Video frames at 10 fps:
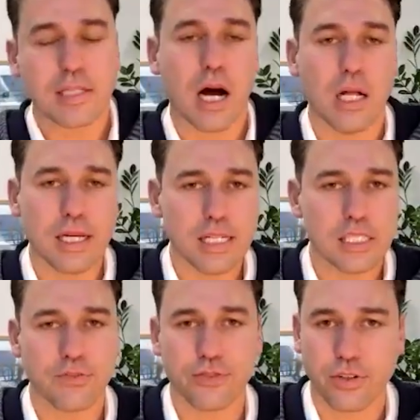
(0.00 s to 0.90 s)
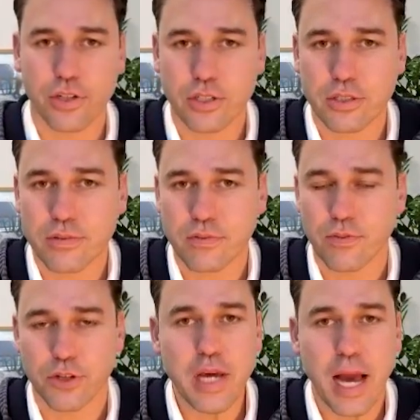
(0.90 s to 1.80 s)
call is for
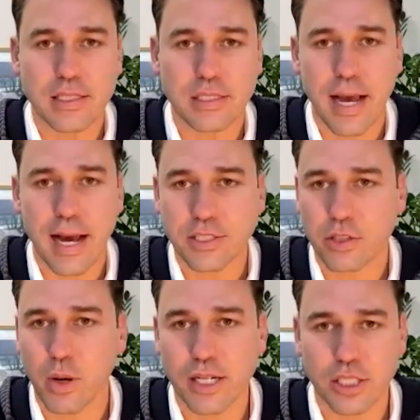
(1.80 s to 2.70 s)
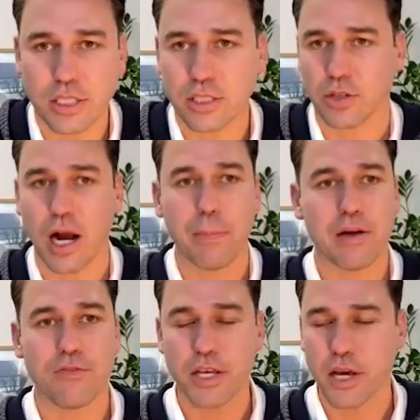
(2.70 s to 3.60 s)
you guys. Ask your questions or hop
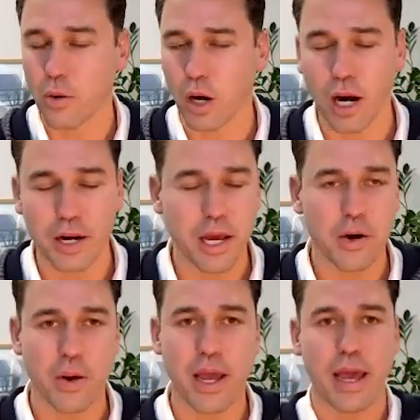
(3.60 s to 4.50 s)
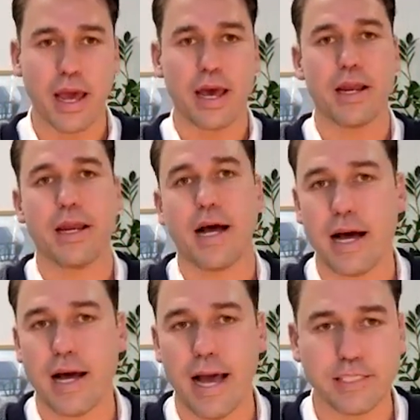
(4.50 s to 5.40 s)
on video or audio and
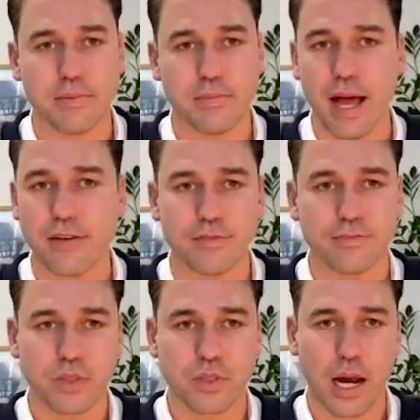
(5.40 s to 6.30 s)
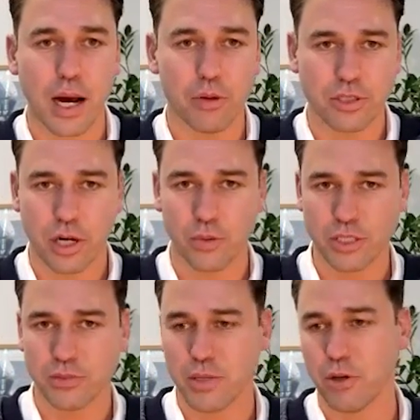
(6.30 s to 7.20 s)
ask them live. We'll start with
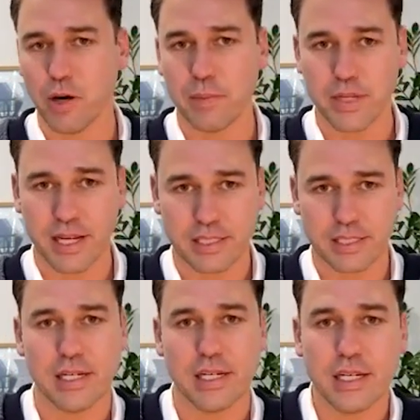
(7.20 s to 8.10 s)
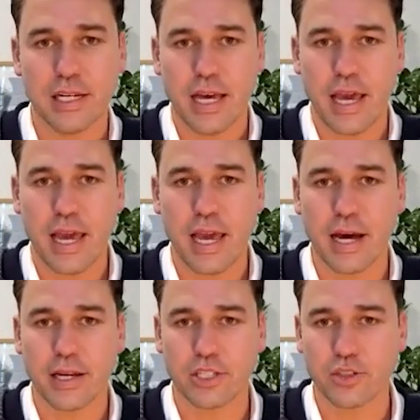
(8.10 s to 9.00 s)
some typical updates
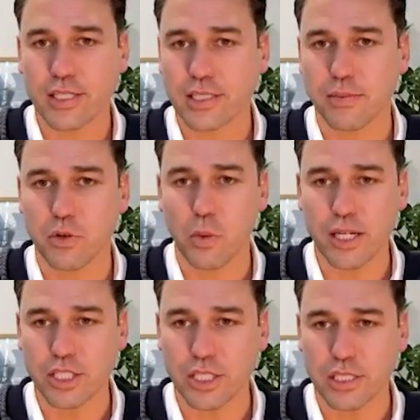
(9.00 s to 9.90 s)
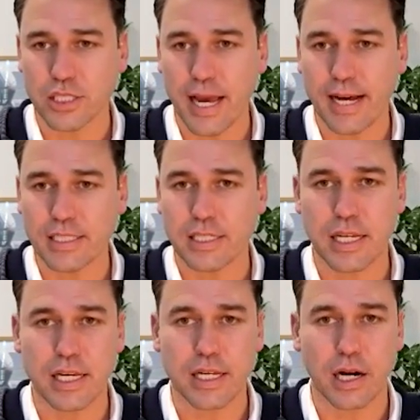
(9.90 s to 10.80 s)
and address some questions asked
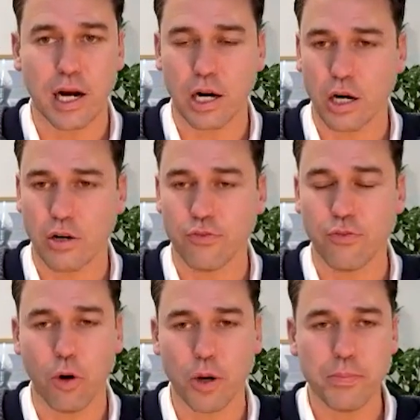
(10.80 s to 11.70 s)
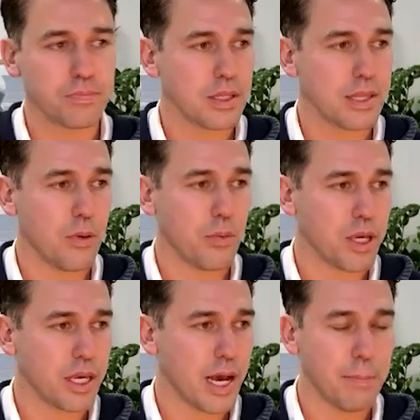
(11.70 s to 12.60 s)
in our form that
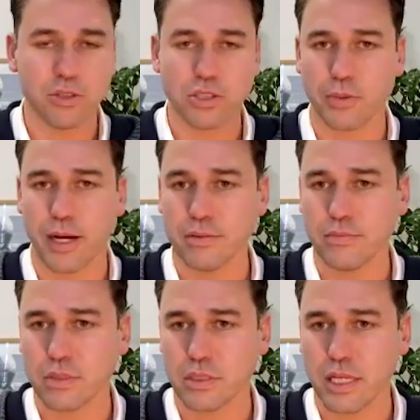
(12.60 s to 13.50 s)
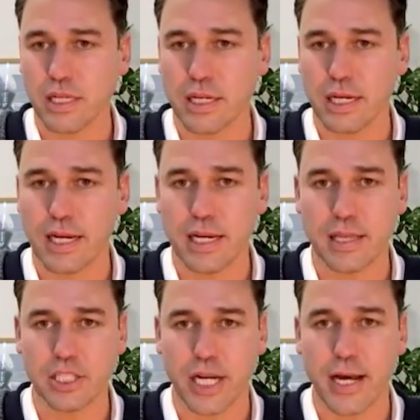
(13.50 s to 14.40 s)
we post around in
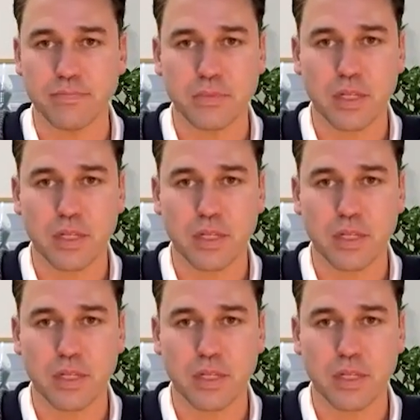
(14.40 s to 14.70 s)
the chat.